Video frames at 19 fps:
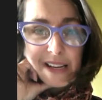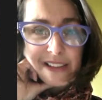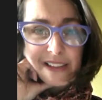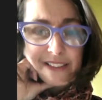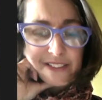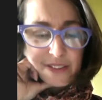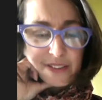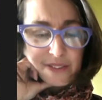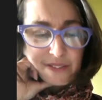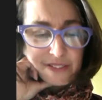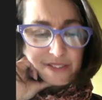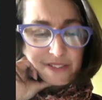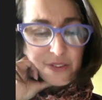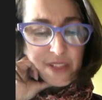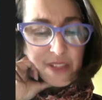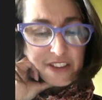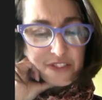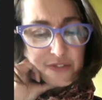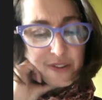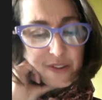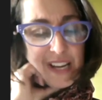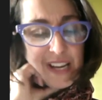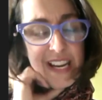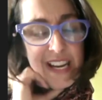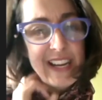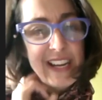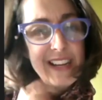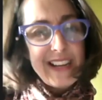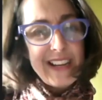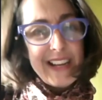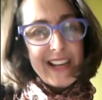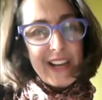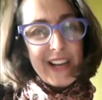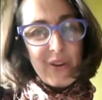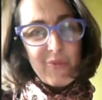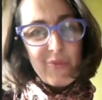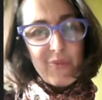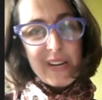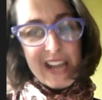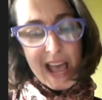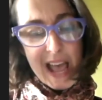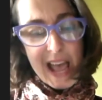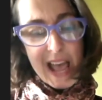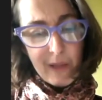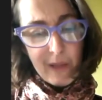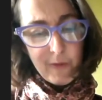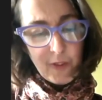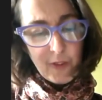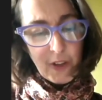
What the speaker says: So no, that's really, really helpful.